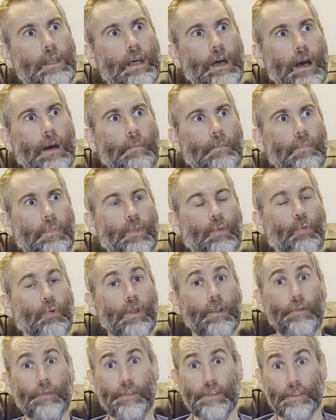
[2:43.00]
The
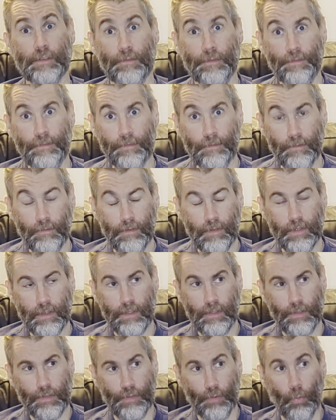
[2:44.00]
world is
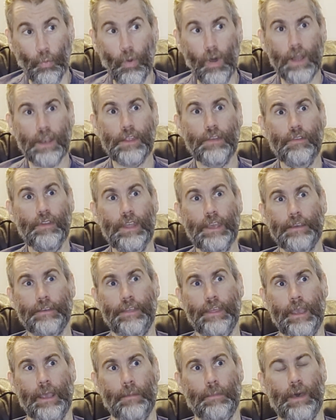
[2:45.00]
the one unique
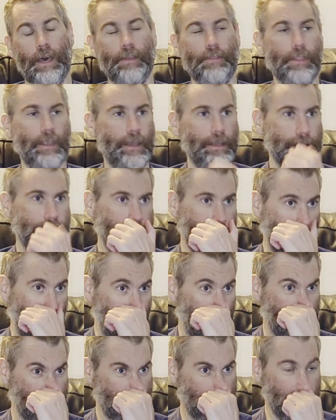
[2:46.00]
thing about this
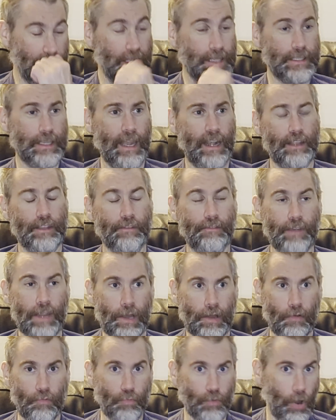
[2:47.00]
is that it's a
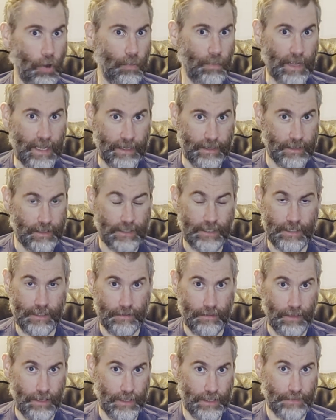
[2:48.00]
very Roman
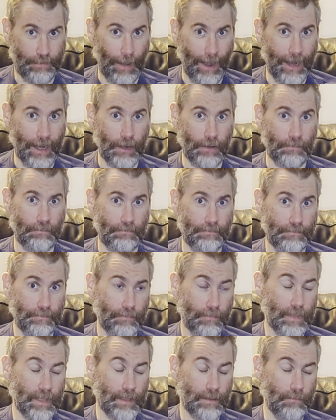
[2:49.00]
inspired
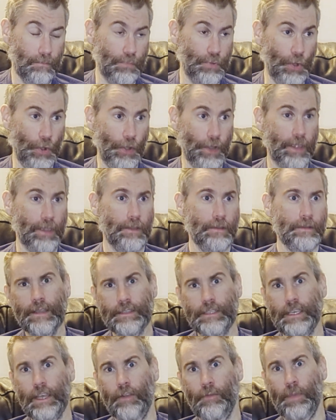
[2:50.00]
book.
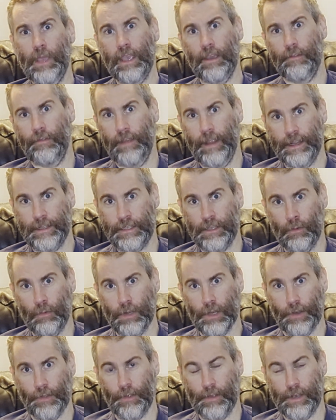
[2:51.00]
Instead of being a fantasy
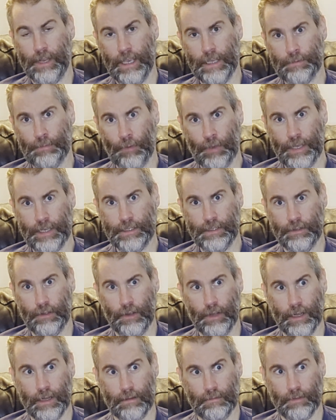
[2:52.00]
world that takes place
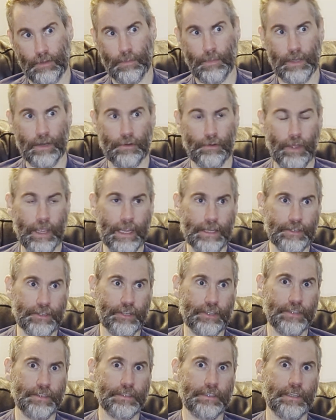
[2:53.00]
during the Middle
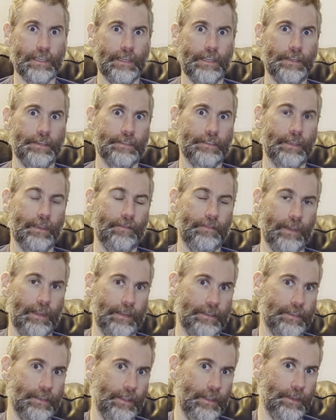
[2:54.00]
Ages, it is a
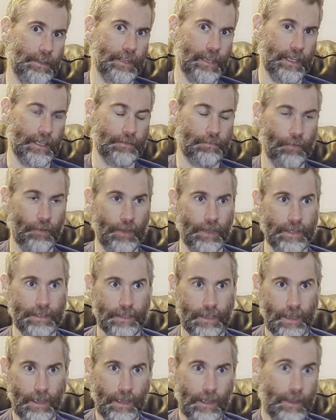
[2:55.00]
fantasy that takes place